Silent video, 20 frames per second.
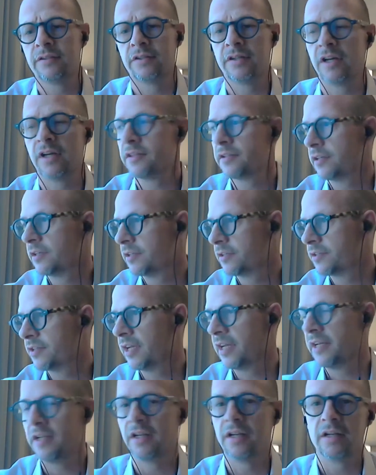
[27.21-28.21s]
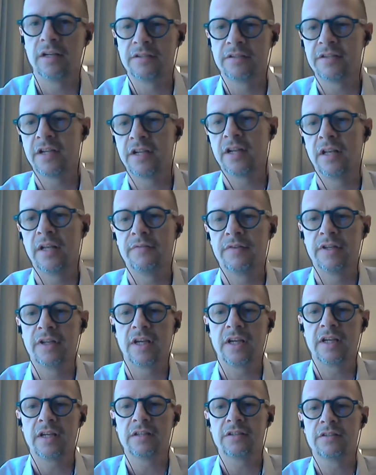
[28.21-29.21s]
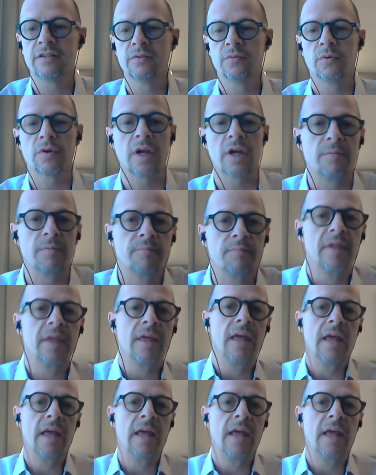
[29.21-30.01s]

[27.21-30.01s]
so another 11 days. Okay.